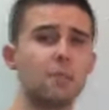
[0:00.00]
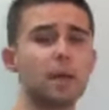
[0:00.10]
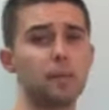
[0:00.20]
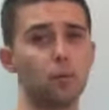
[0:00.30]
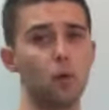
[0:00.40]
out,
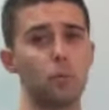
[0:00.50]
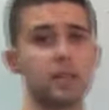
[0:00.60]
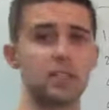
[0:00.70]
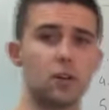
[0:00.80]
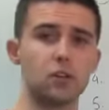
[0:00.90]
people won't be
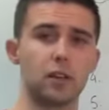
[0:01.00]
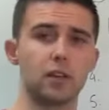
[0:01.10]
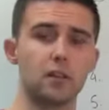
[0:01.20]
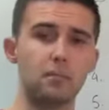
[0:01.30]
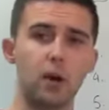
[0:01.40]

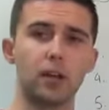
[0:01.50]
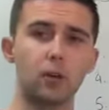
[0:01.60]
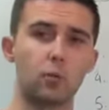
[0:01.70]
searching by your